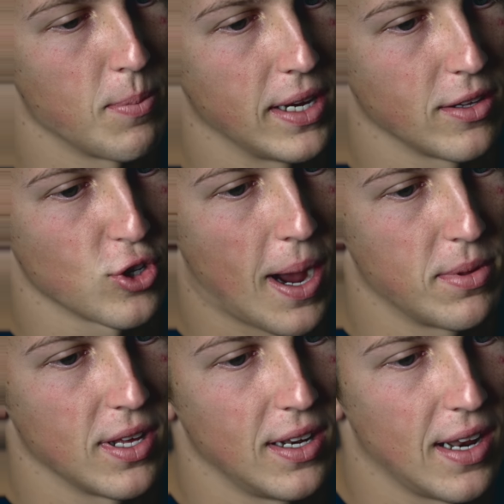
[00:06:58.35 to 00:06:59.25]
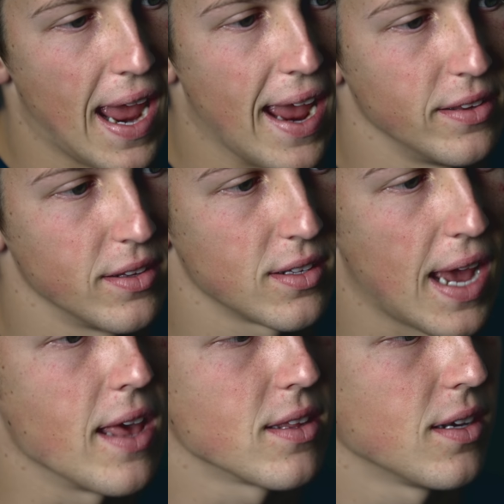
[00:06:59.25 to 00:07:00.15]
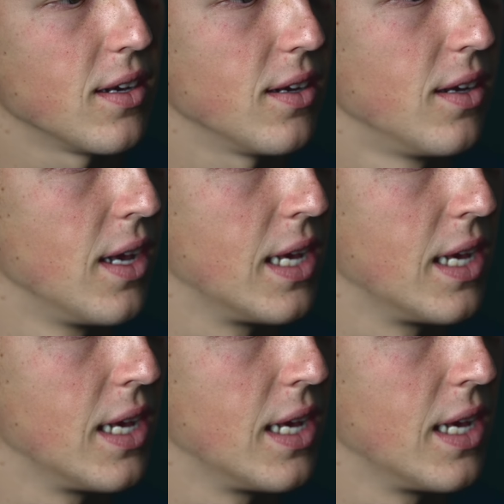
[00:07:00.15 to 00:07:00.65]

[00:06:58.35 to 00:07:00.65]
being strapped in. And as a